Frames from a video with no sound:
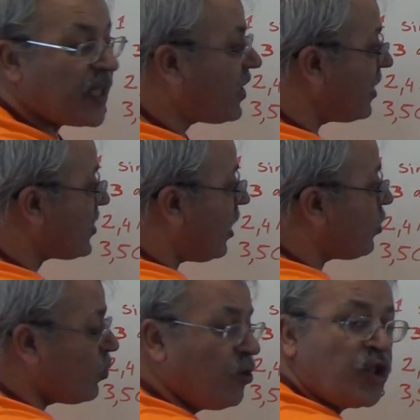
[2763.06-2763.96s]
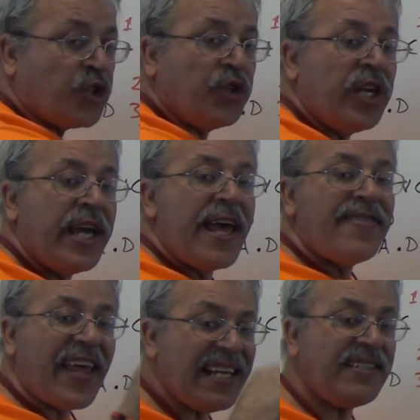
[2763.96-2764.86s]
because conclusion,
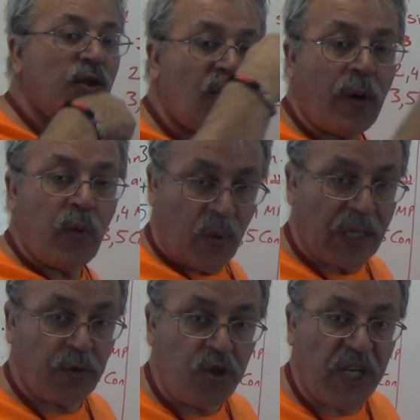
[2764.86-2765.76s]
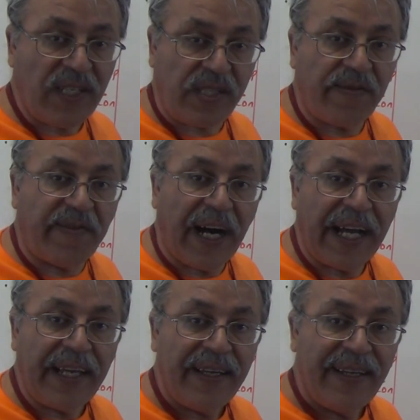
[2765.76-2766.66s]
that's the one we want to justify.
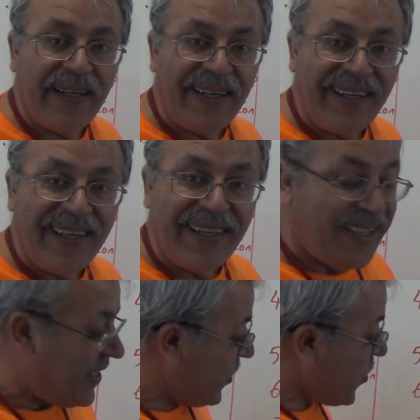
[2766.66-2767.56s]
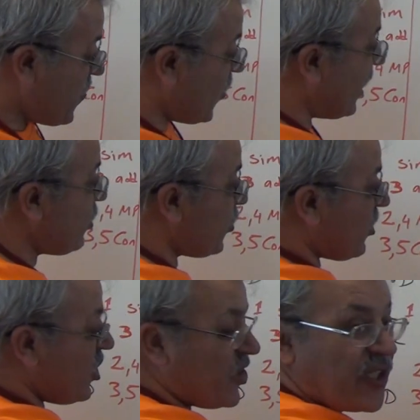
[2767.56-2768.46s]
We want to
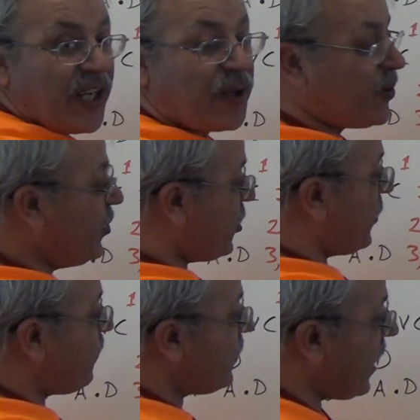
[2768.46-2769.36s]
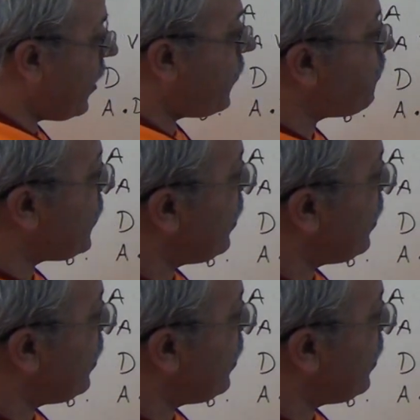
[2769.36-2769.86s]
reach the conclusion. Now,